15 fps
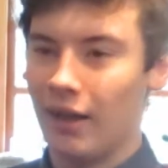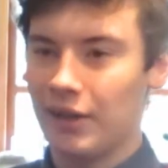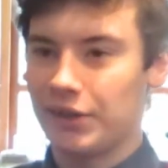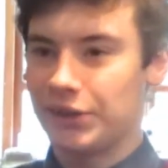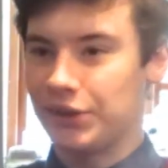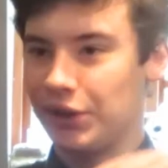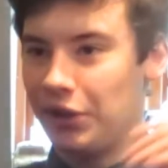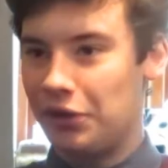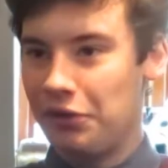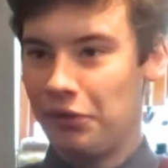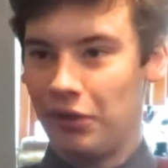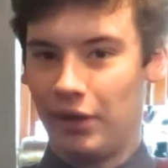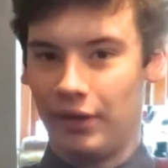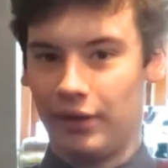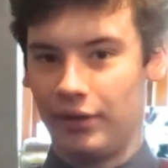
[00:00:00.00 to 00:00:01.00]

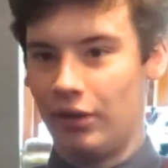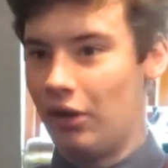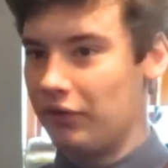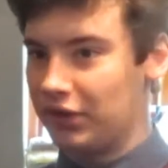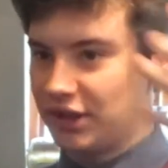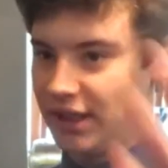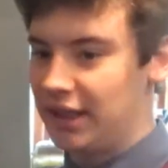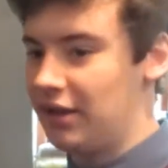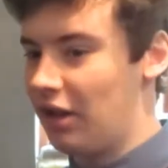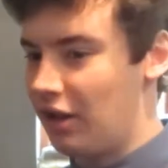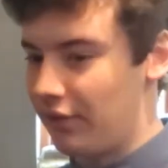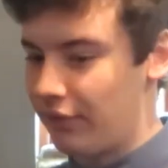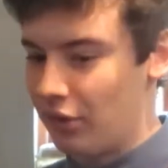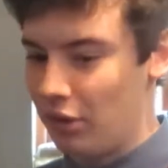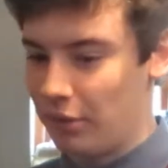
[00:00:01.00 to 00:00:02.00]
So obviously
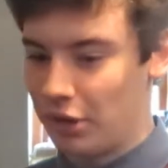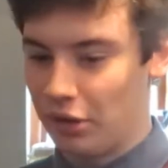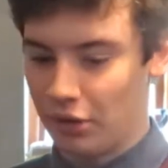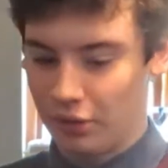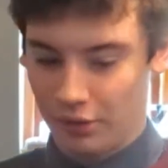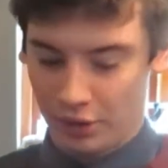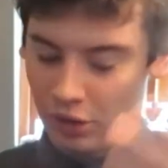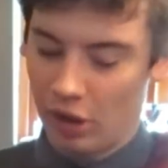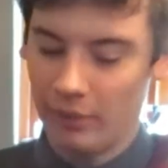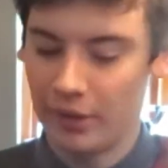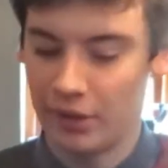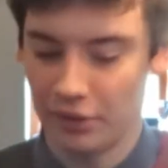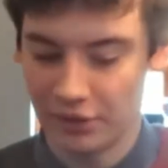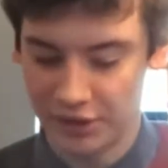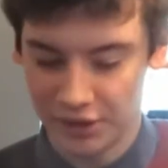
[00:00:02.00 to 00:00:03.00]
Cardiff Comic Con and
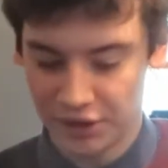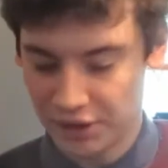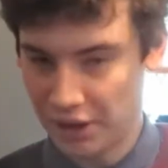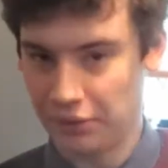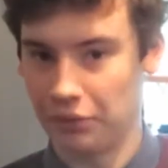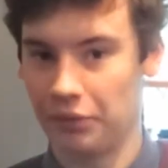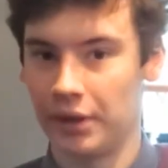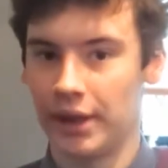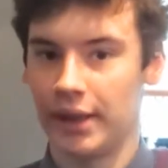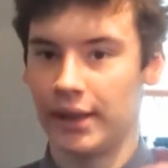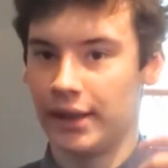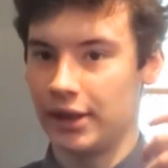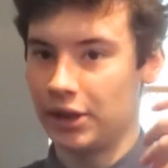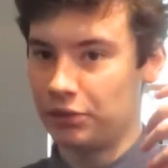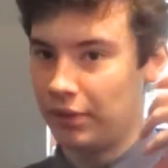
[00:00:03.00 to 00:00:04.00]
Comic Cons in general
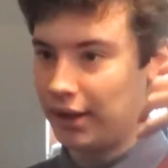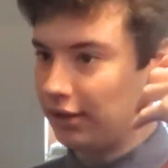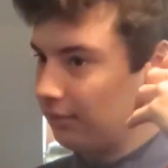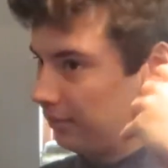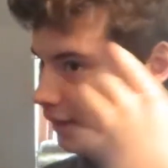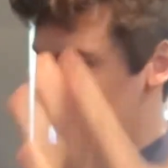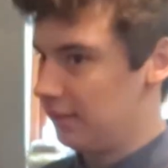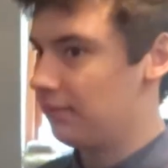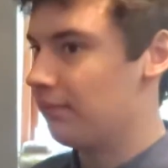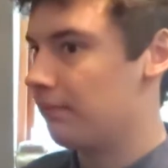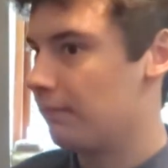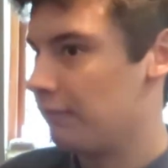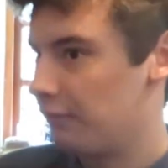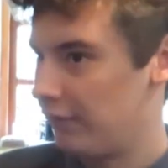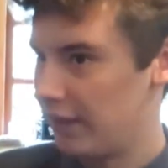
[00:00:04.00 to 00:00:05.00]
is where you meet
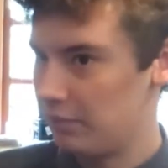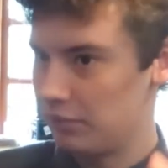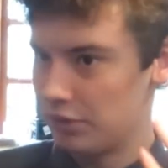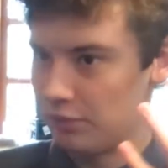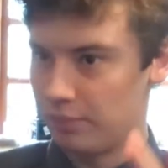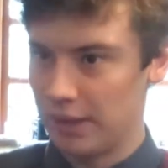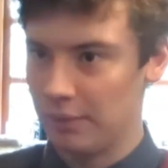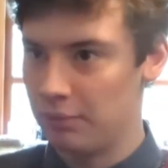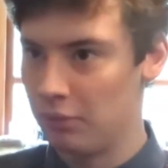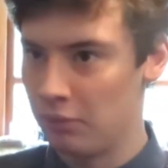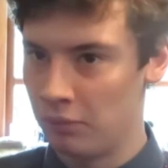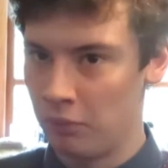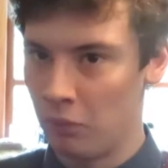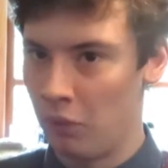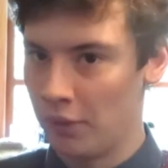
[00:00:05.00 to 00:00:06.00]
famous
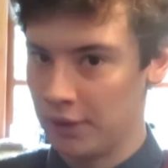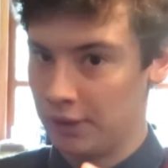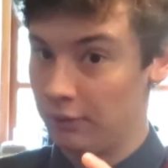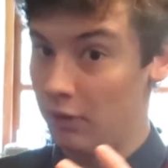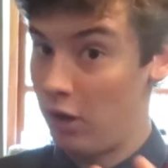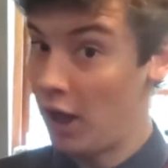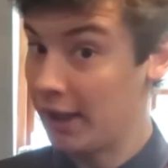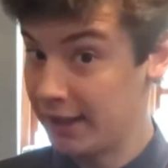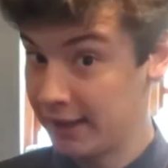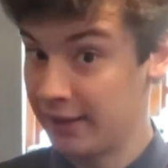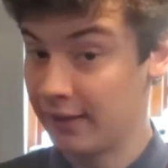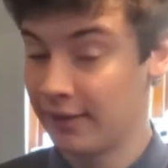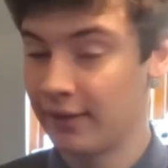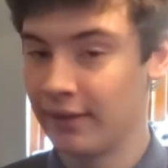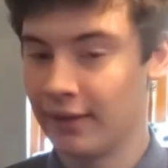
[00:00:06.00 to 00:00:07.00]
people what you
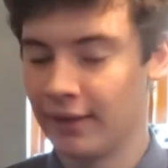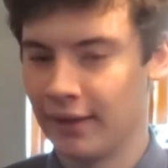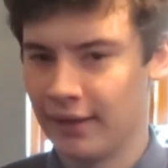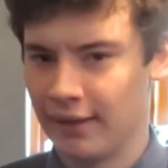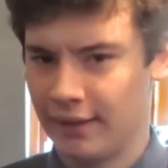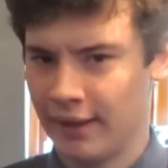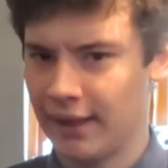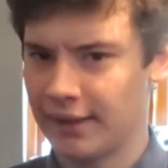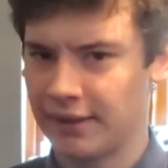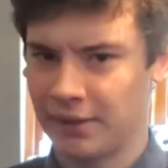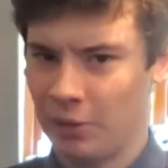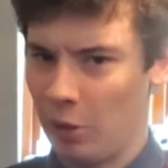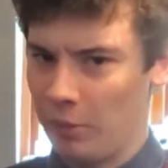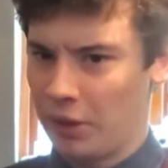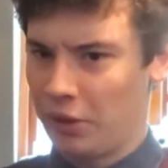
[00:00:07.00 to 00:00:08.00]
like. That's
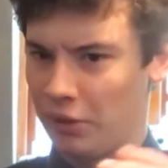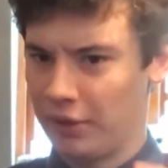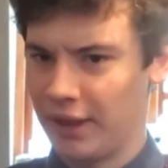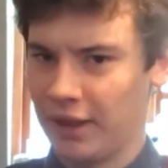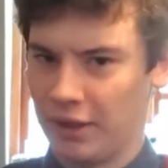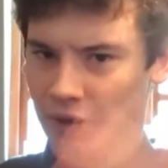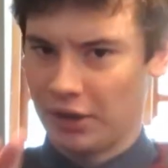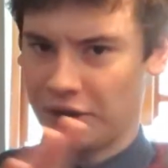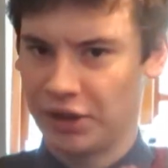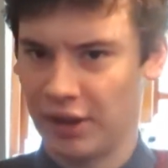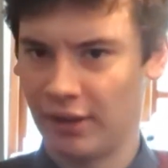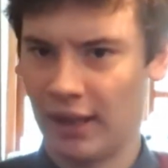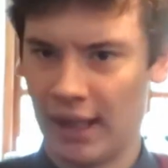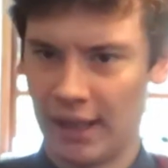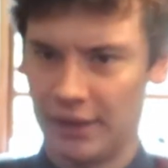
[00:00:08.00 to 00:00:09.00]
Comic Con in a
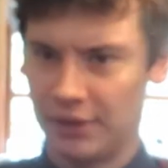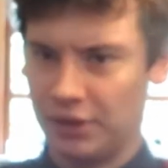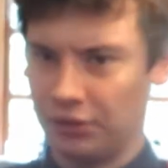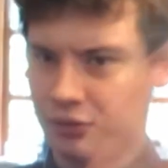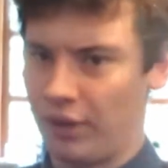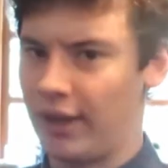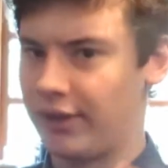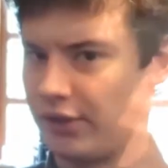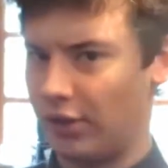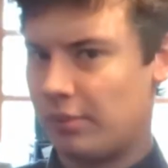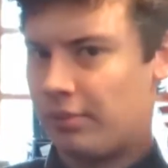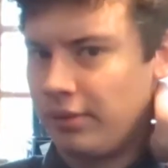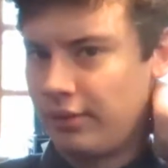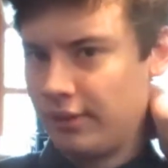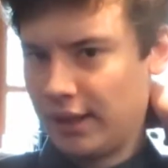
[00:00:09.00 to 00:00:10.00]
nutshell, and you dress
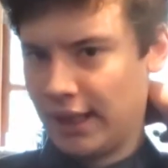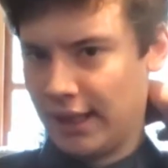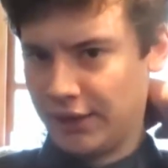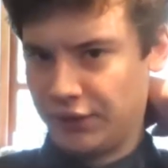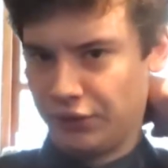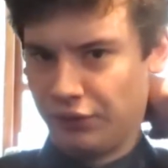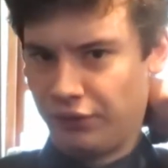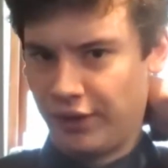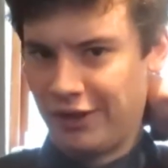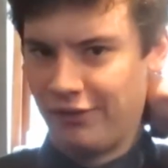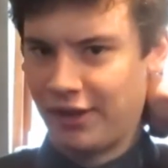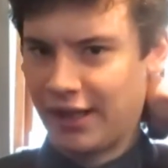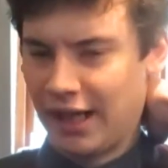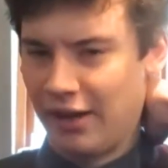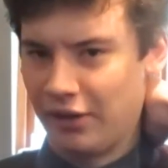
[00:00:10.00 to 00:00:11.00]
up as your
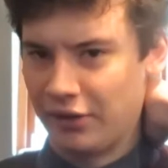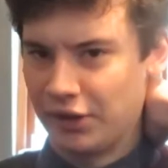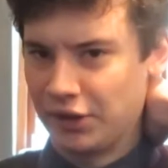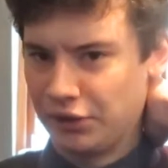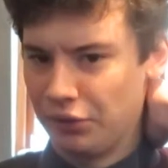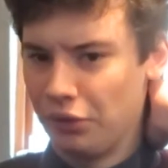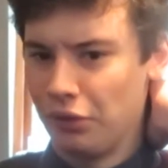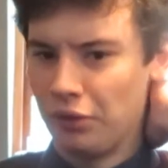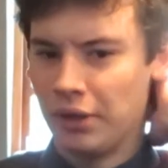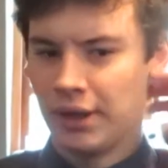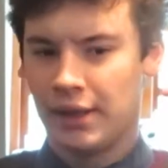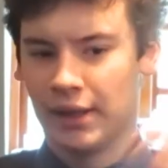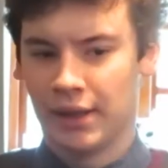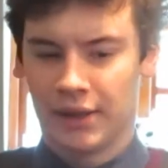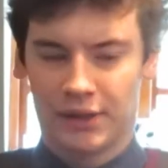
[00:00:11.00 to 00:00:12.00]
favourite characters or
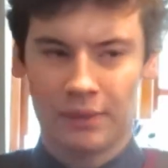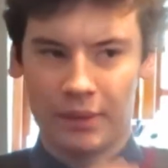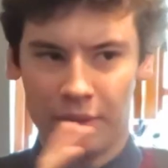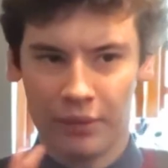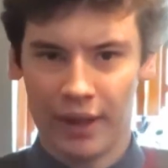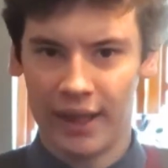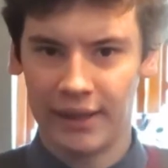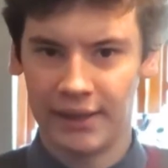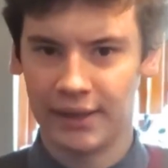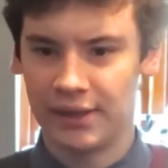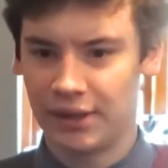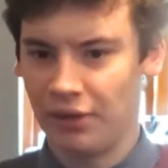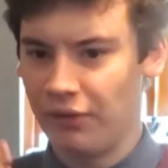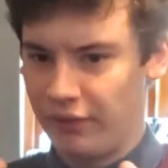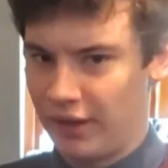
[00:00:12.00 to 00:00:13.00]
something related
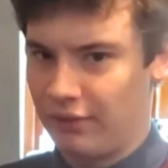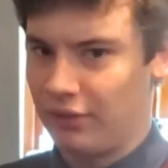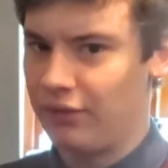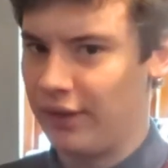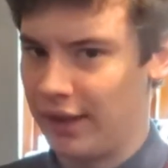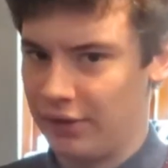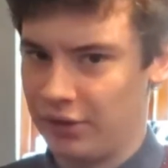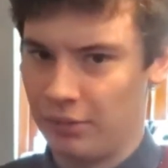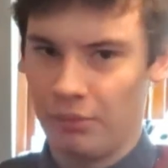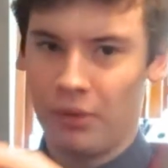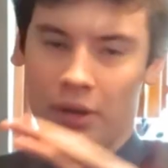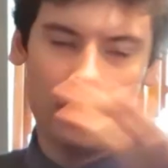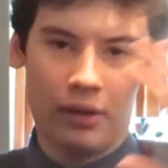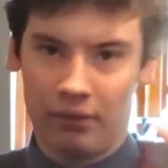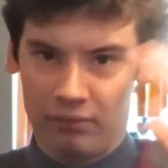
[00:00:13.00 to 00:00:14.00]
to your favourite fandom,
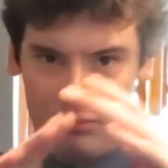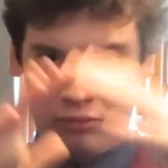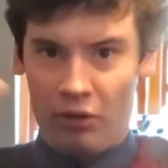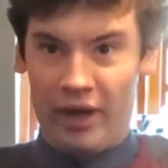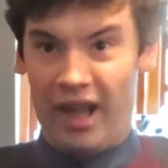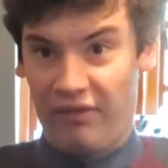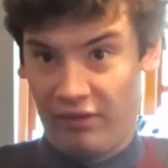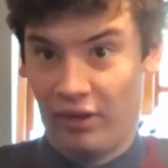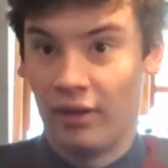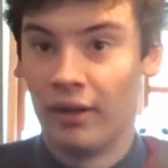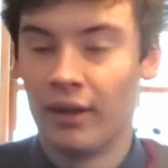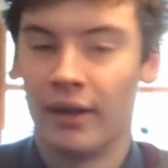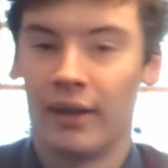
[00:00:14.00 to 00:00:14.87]
whatever.